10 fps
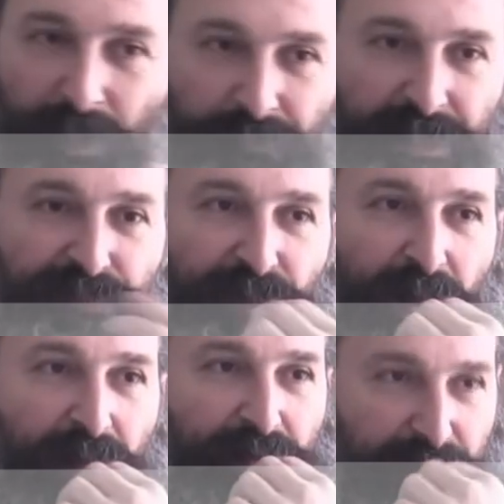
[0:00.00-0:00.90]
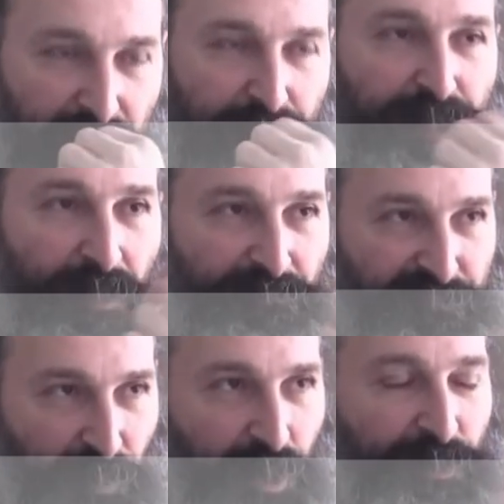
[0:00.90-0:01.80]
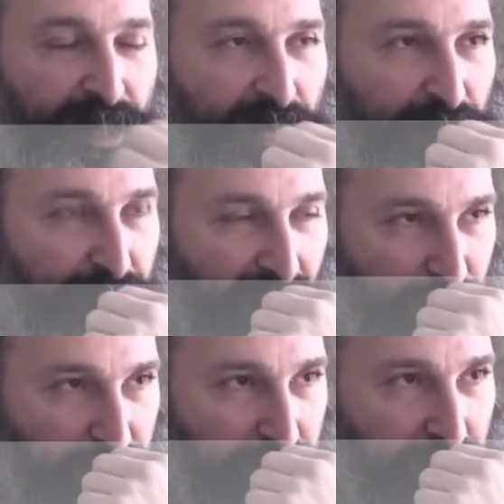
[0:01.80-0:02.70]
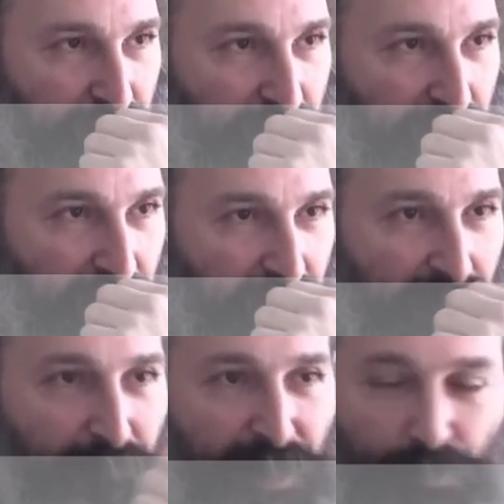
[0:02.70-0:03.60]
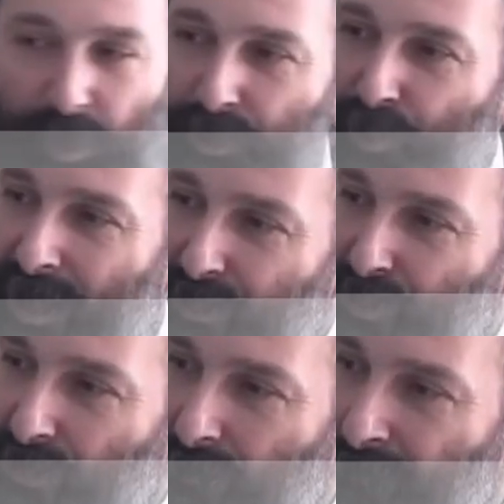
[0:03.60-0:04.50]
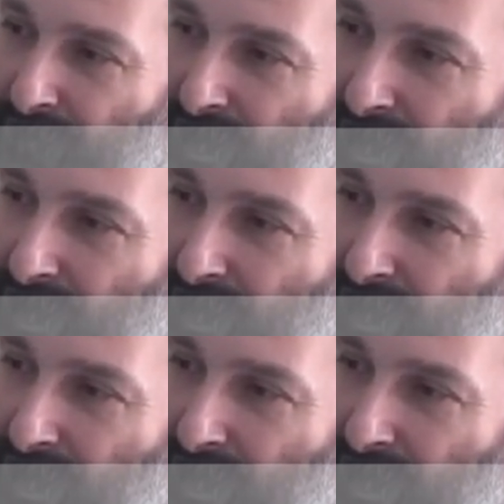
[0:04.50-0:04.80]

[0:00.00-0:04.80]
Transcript: do a mitzvah, yes, I'm following a commandment, but what do?